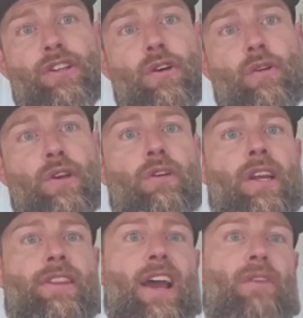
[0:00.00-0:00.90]
So we
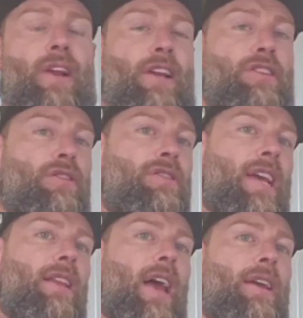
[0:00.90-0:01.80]
look at that range. So
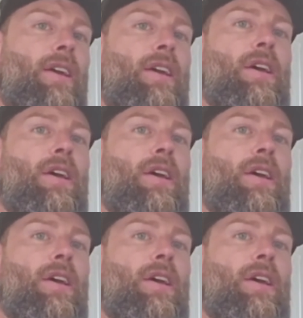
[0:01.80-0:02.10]
say like